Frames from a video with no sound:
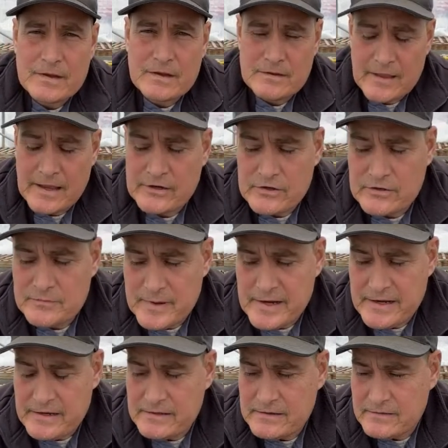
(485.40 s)
They could
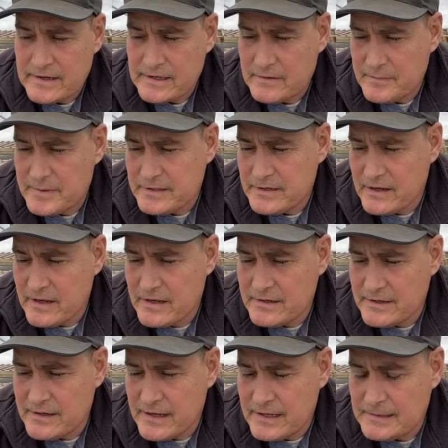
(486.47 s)
be
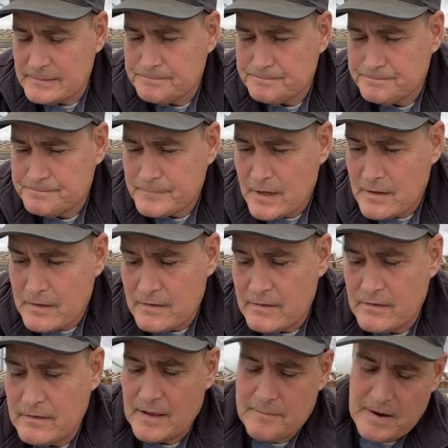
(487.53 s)
done.
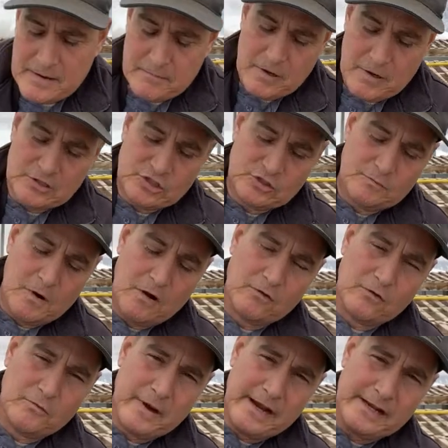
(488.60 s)
They make much
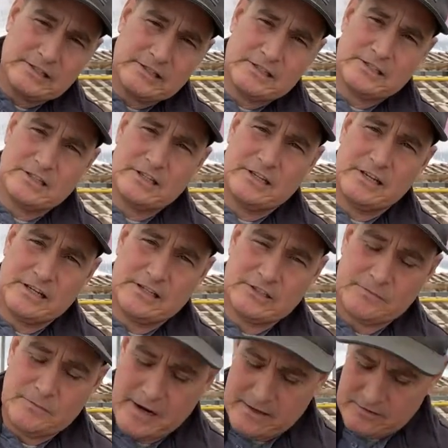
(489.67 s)
smaller baskets than
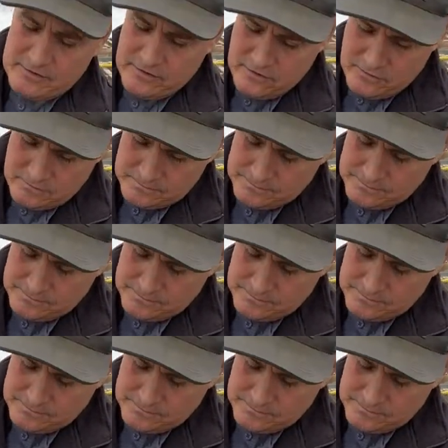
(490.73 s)
this, Matthew.